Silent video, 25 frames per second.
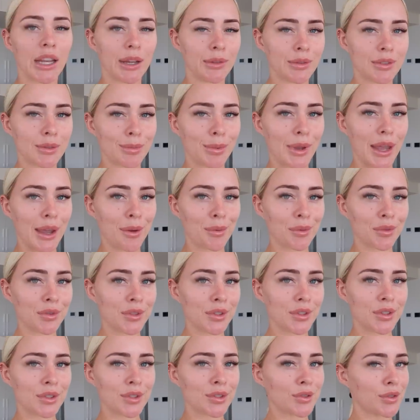him to be able to
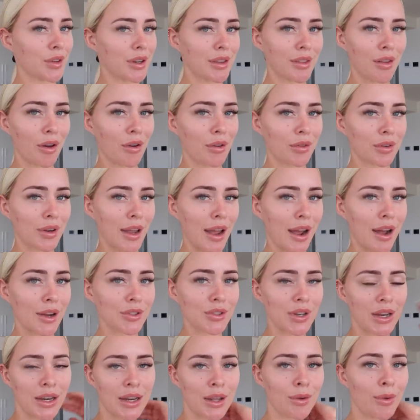destroy the old
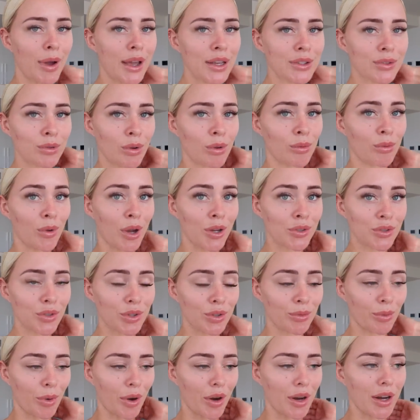couch anyway. So we weren't
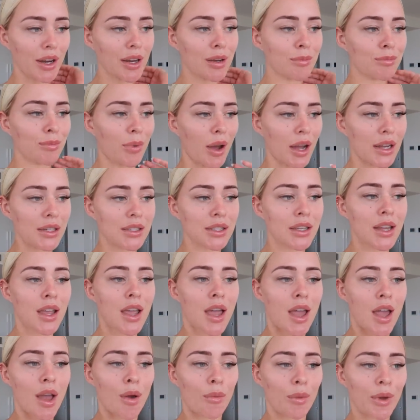too worried, but
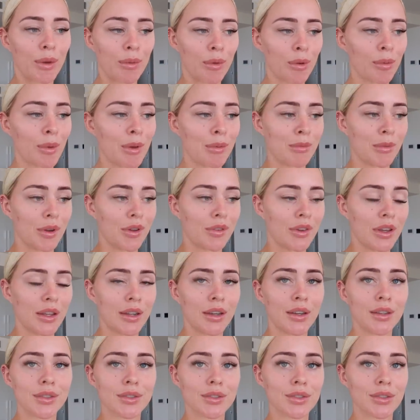we will be
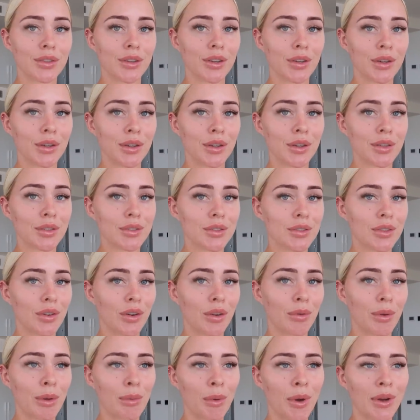moving soon.
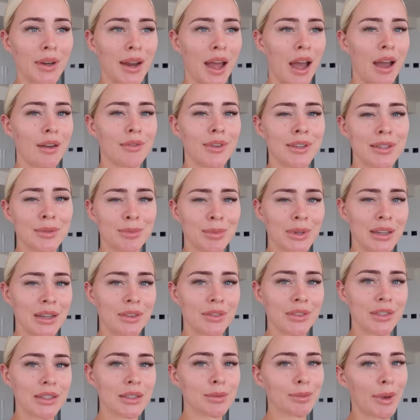So we won't have as big
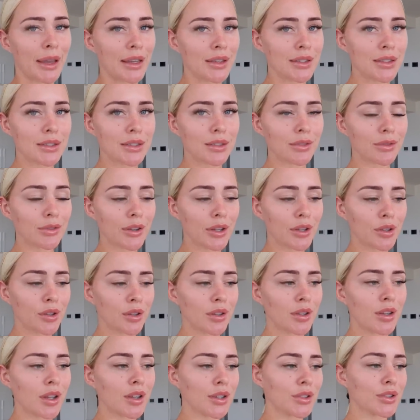of a space to
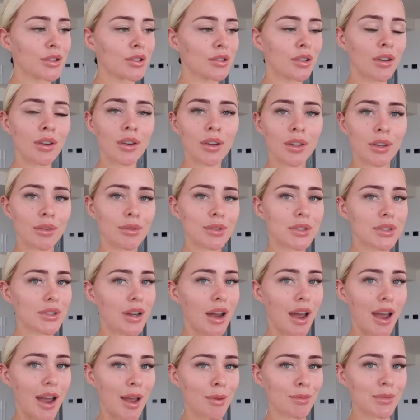fill. So it was
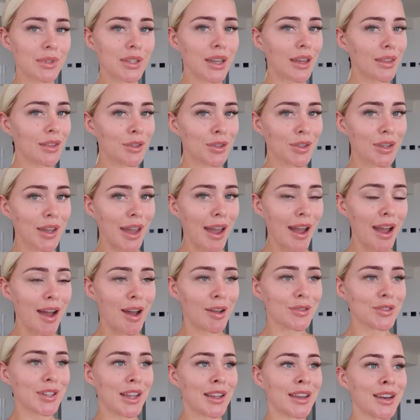time to get the new
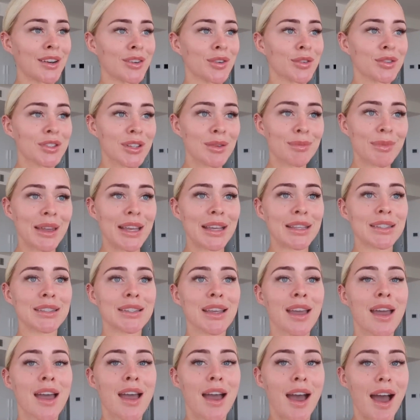couch. And it also means
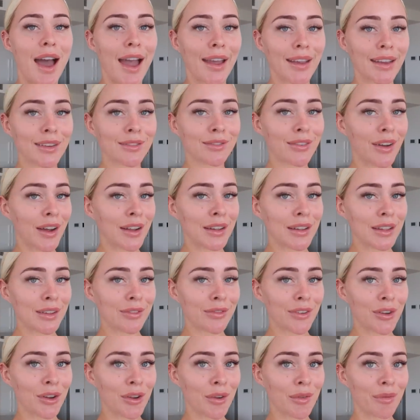I can finally
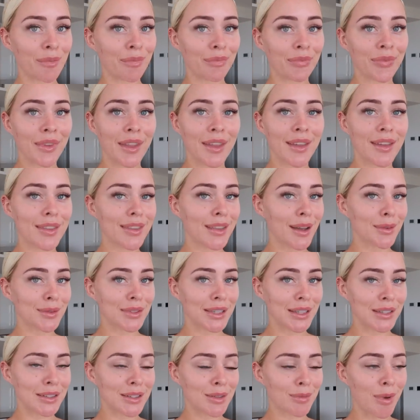film the
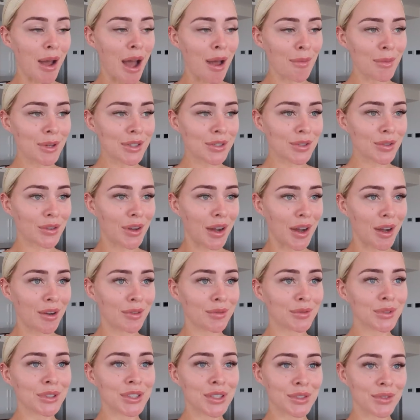updated apartment tour,
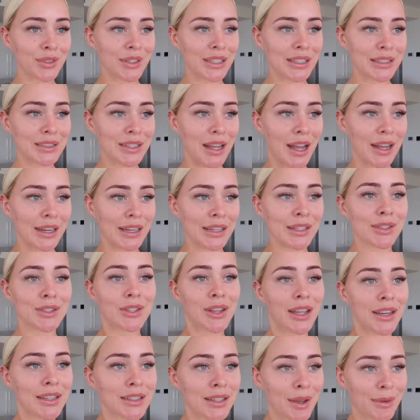which is really exciting. So
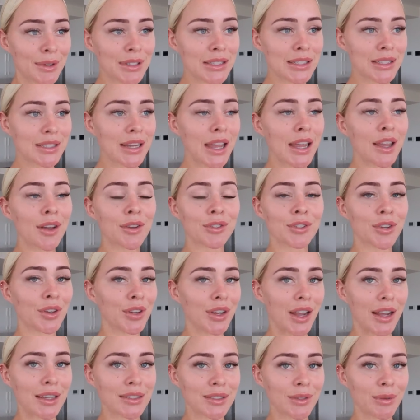that is coming today. I'll show you
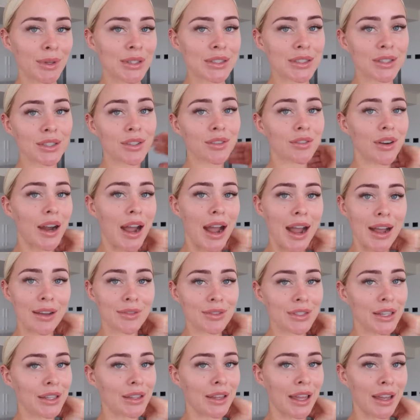guys it once it
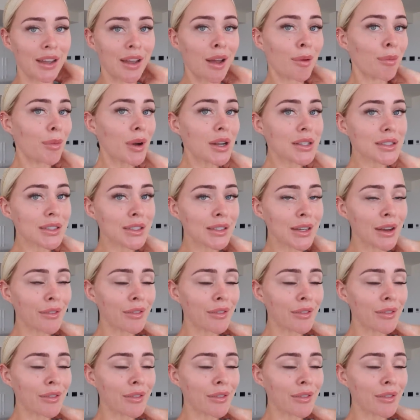arrives and like unbox it and